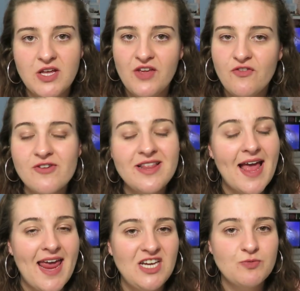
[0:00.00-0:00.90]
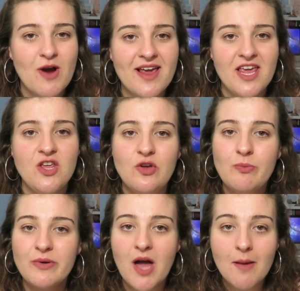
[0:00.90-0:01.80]
So if you're in that age bracket, you
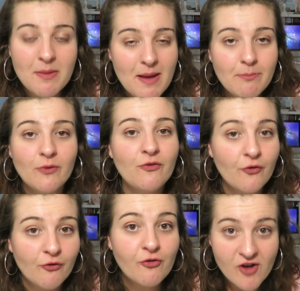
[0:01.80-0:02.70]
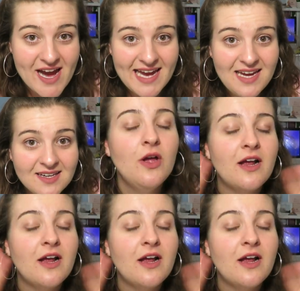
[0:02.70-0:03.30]
can become a member for free.